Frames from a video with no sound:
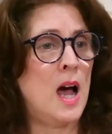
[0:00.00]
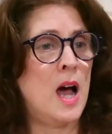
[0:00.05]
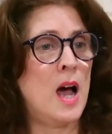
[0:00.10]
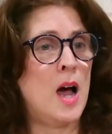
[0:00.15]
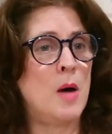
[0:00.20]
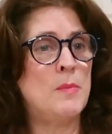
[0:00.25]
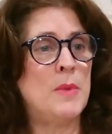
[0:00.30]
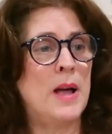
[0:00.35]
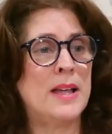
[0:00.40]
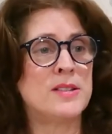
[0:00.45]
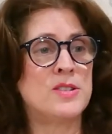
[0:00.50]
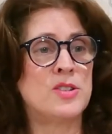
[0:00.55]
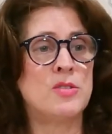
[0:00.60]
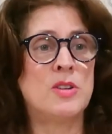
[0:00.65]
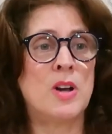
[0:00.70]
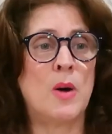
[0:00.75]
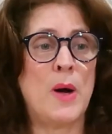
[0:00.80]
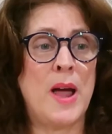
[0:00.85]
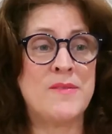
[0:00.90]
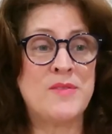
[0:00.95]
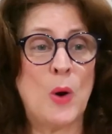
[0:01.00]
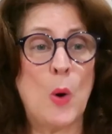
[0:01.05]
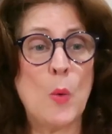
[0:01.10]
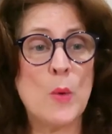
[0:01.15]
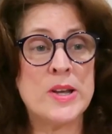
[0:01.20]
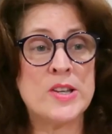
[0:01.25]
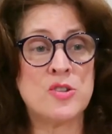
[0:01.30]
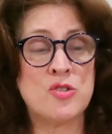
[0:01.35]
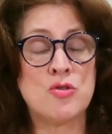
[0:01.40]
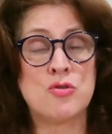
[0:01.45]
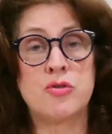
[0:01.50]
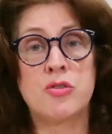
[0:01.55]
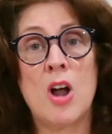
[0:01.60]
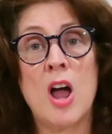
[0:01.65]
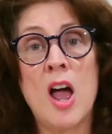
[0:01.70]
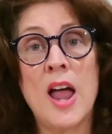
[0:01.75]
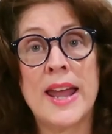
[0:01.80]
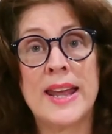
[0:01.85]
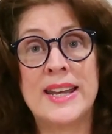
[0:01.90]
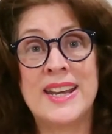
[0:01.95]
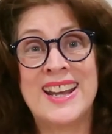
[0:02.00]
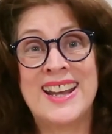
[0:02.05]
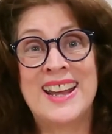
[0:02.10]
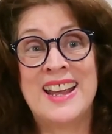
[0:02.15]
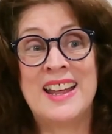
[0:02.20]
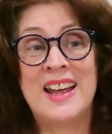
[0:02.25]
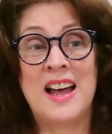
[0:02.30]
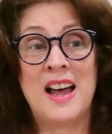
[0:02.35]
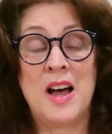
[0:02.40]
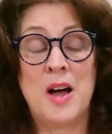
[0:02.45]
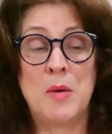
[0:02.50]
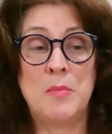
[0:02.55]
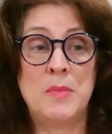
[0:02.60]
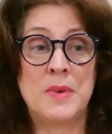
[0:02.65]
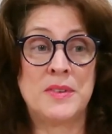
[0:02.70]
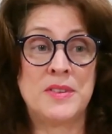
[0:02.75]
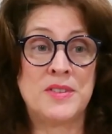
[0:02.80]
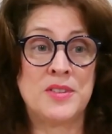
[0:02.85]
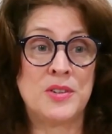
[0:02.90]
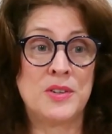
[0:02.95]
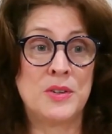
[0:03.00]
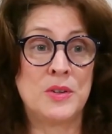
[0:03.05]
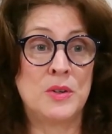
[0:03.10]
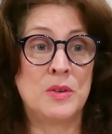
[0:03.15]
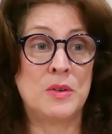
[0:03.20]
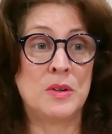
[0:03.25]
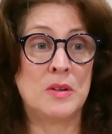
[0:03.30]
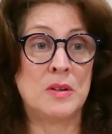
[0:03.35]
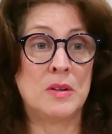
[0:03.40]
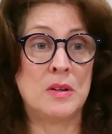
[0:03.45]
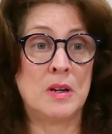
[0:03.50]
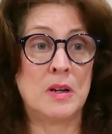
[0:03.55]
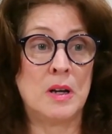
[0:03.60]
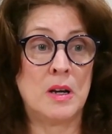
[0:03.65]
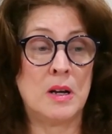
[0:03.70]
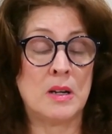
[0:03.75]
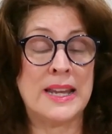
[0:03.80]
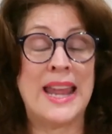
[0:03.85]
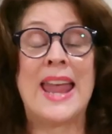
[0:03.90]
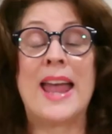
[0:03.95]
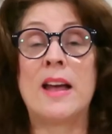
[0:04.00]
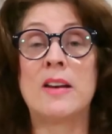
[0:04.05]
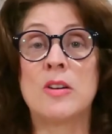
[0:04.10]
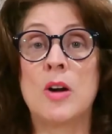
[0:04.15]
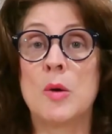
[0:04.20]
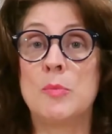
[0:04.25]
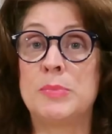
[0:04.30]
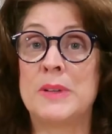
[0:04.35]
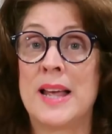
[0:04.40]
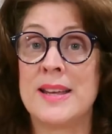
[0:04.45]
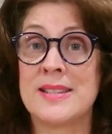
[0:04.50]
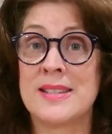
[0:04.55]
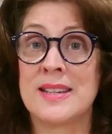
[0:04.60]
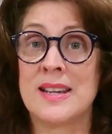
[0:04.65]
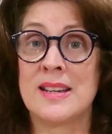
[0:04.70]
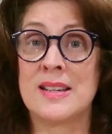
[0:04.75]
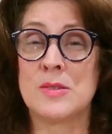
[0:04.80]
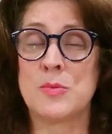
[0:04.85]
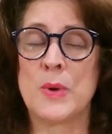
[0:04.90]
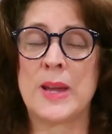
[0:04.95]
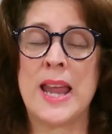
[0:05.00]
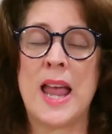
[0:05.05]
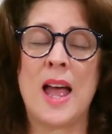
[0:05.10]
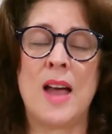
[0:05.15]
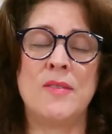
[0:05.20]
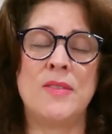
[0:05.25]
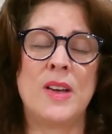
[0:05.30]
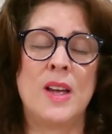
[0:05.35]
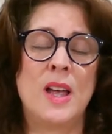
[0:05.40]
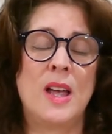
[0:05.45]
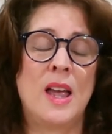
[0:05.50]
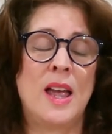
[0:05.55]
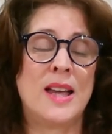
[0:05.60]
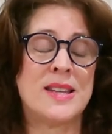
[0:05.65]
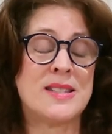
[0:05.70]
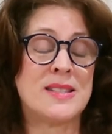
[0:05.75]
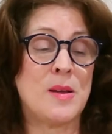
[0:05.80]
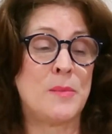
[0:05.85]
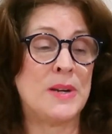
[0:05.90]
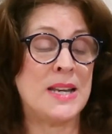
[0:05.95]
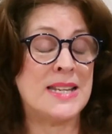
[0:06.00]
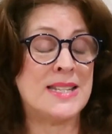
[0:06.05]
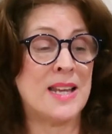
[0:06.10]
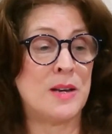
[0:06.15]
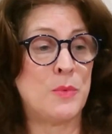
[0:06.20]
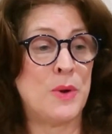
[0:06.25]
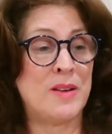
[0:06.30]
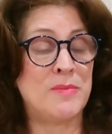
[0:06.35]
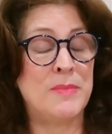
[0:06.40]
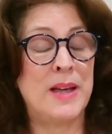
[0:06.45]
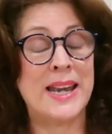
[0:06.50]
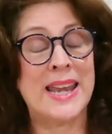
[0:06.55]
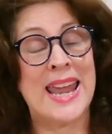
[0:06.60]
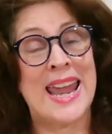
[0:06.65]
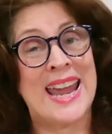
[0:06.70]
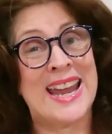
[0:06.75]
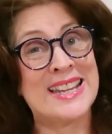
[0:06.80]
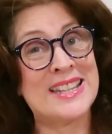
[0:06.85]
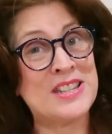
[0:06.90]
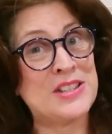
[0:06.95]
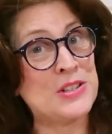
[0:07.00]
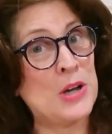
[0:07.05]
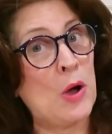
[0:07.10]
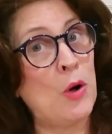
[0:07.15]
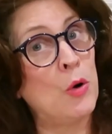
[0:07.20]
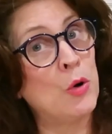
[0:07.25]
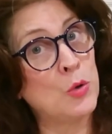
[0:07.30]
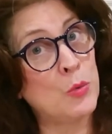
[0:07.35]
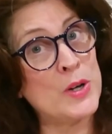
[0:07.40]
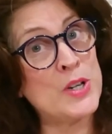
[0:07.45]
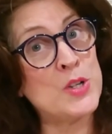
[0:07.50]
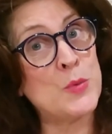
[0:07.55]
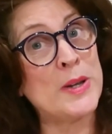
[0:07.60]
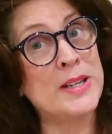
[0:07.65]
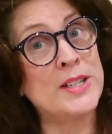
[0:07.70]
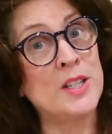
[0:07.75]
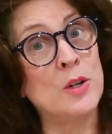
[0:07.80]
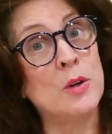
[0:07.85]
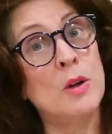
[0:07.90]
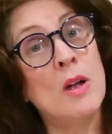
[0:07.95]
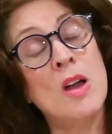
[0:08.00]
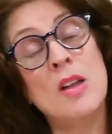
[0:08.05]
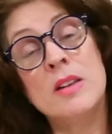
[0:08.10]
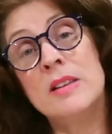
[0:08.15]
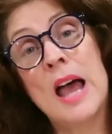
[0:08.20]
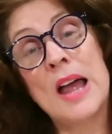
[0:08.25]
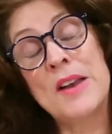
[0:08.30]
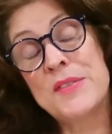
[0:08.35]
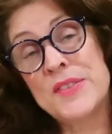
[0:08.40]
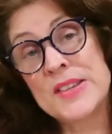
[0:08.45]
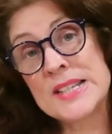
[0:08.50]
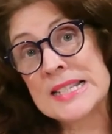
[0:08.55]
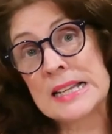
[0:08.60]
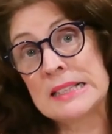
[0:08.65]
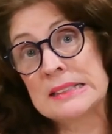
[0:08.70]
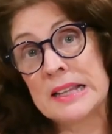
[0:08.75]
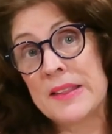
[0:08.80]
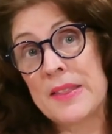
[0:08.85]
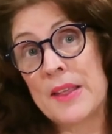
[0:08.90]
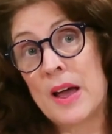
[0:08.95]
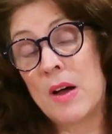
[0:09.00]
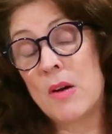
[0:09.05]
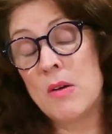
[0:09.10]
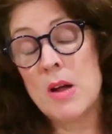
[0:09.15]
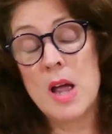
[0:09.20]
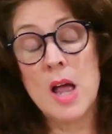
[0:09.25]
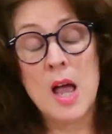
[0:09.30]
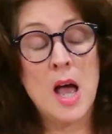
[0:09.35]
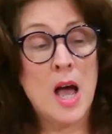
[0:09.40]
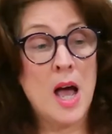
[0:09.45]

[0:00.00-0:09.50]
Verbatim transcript: As you know, I've always tried to count our blessings. We have, as somebody said, we have many hands to hold, which we do, not physically though.